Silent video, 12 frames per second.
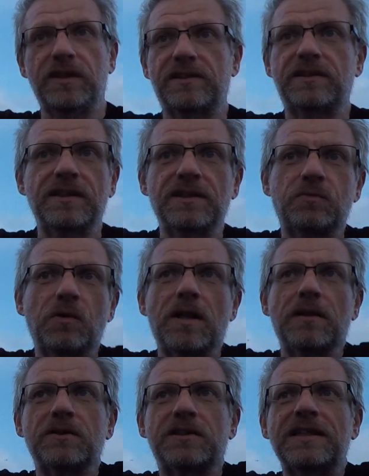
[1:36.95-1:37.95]
It's one of
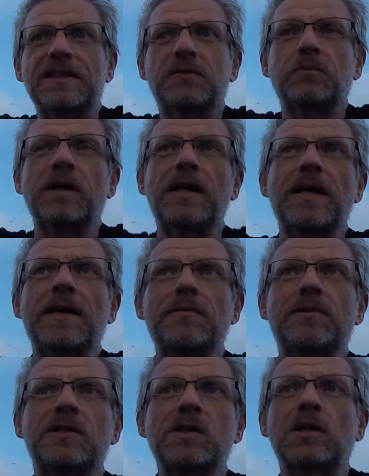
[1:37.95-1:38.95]
those things where
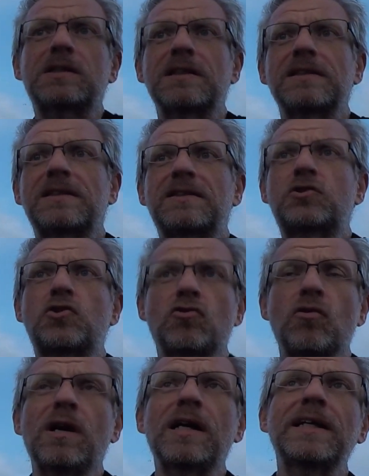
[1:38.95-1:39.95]
the doctors
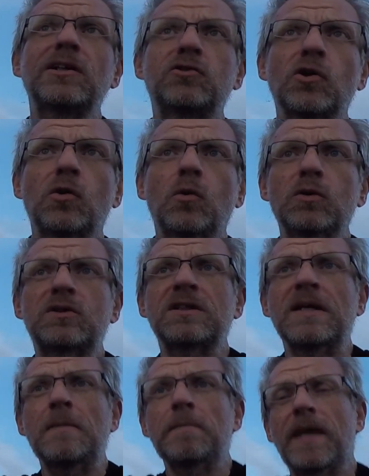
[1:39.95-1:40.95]
try a dose
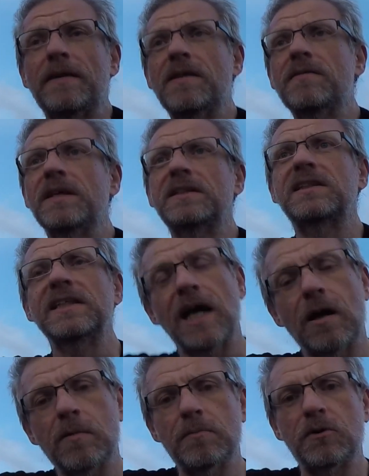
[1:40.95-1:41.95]
and then they see
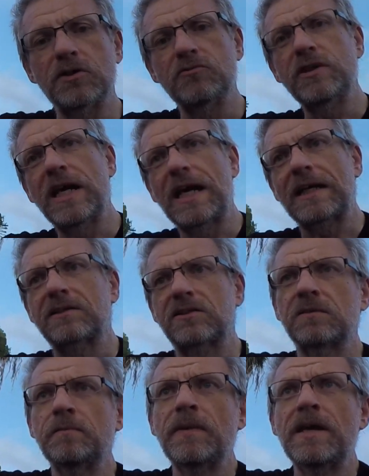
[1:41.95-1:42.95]
how my body
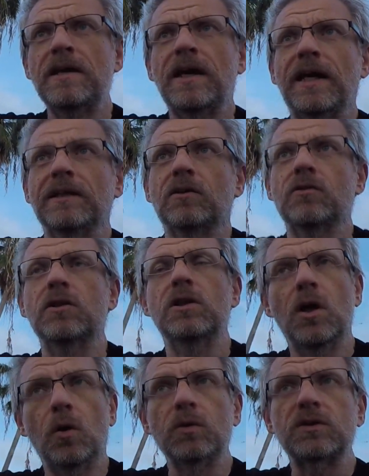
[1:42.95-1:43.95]
reacts, and on the
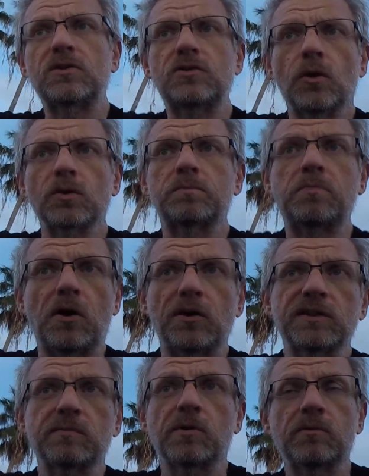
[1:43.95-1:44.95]
lowest dose
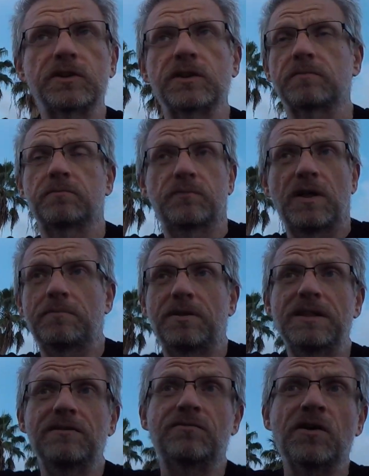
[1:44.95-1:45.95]
possible, which is, I
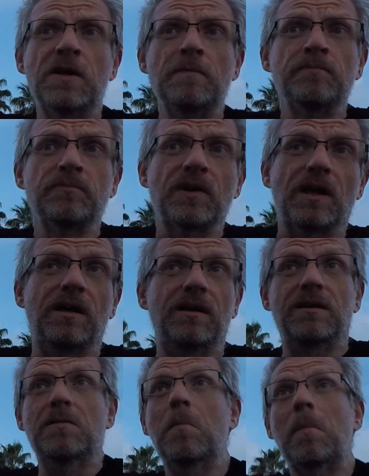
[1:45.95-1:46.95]
believe,
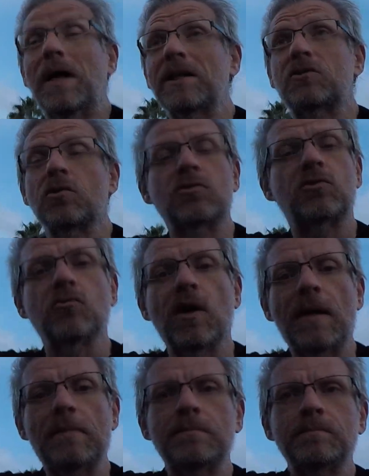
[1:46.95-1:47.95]
a
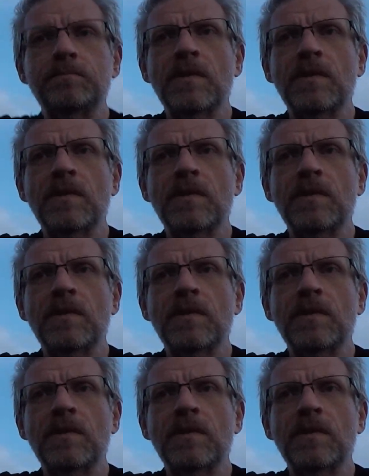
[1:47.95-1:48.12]
microgram,